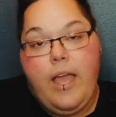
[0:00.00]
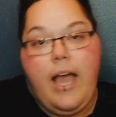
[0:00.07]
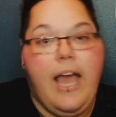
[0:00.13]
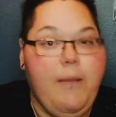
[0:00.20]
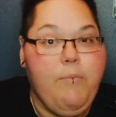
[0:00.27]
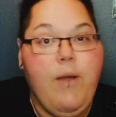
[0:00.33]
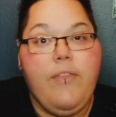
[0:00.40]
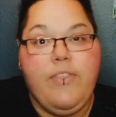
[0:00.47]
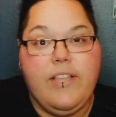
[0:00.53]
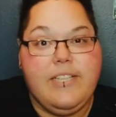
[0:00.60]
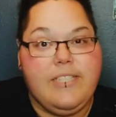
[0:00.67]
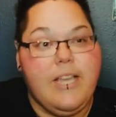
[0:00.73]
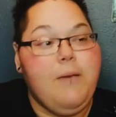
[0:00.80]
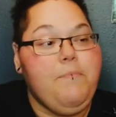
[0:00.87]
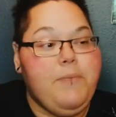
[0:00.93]
I brought
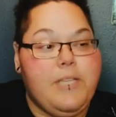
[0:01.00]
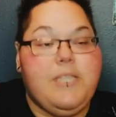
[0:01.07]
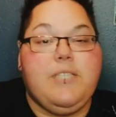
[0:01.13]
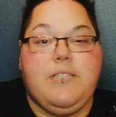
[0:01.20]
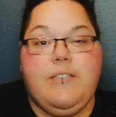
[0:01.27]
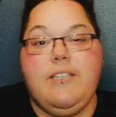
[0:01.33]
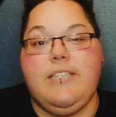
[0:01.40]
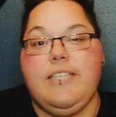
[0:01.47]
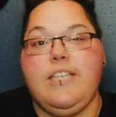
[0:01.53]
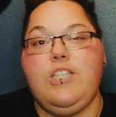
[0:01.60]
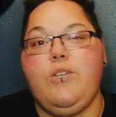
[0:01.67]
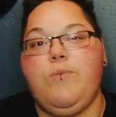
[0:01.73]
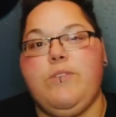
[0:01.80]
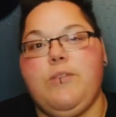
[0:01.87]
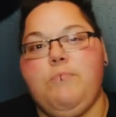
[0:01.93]
this up, this
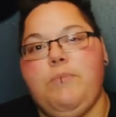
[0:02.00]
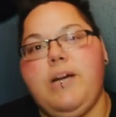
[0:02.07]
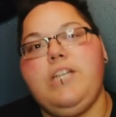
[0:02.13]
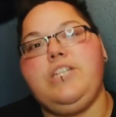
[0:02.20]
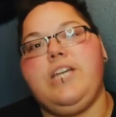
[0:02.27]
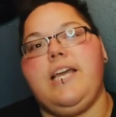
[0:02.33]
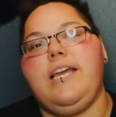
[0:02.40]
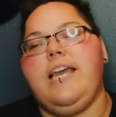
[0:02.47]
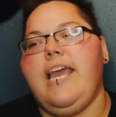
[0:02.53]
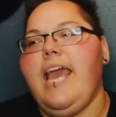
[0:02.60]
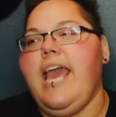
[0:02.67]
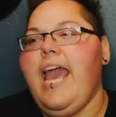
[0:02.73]
issue with the budget.